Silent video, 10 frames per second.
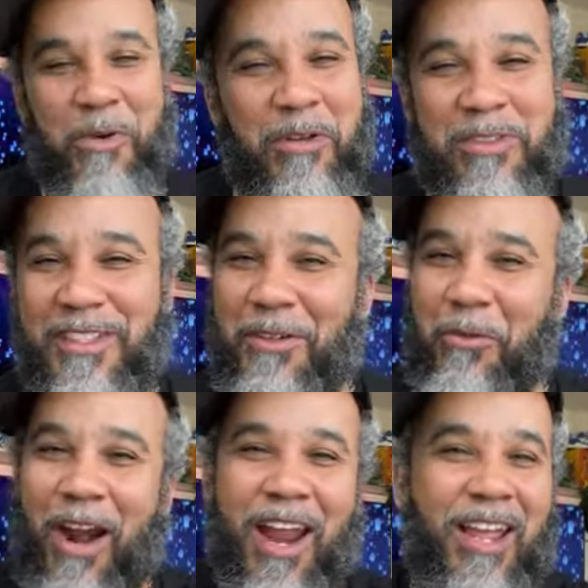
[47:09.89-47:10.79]
We was in the
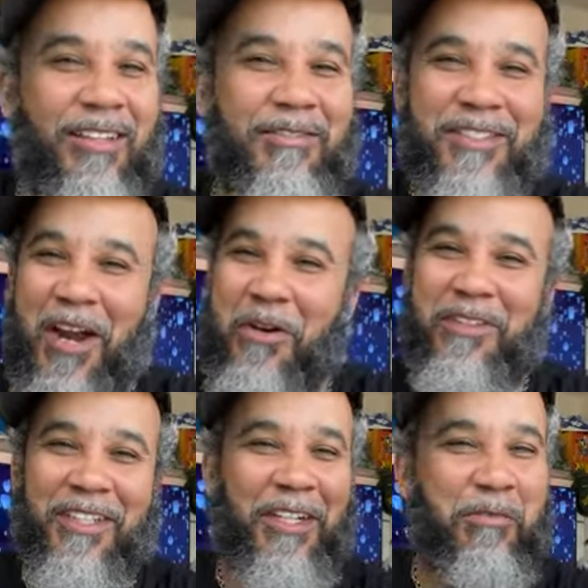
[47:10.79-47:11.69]
rain,
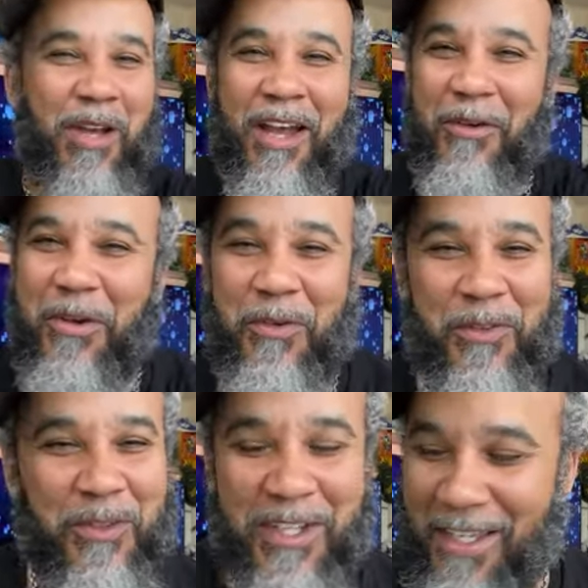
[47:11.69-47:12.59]
turned up, man. We
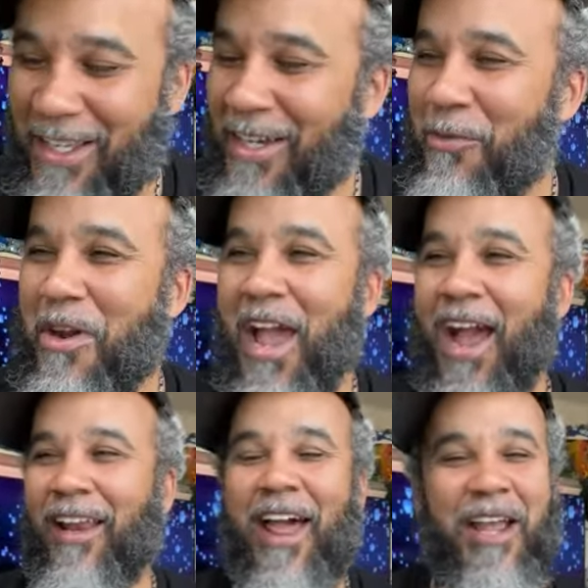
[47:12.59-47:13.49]
we we
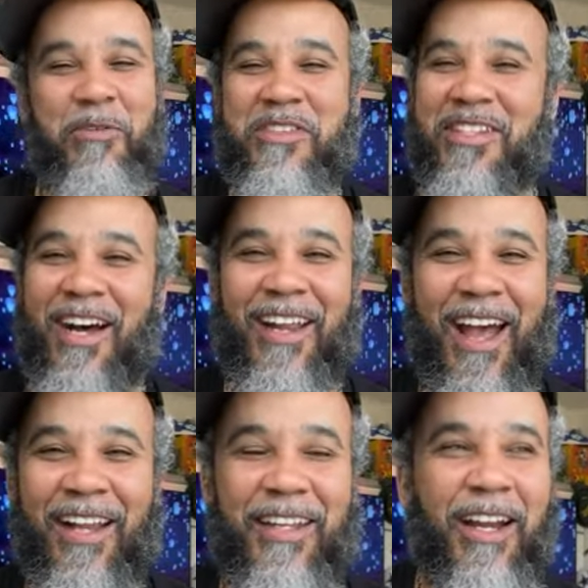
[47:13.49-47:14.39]
acting like it was sunny
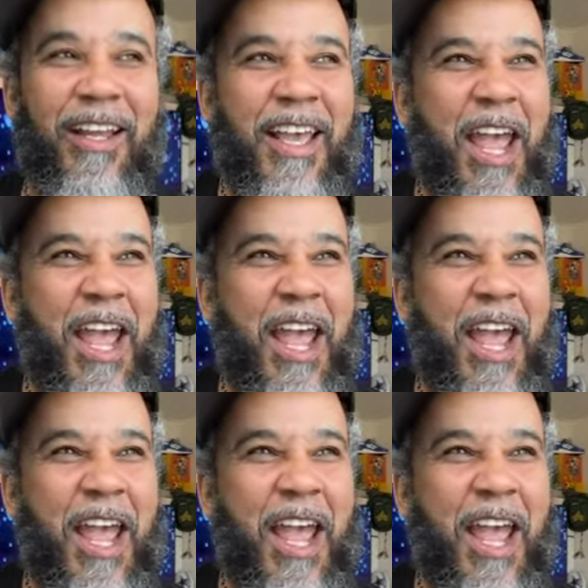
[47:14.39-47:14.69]
out there.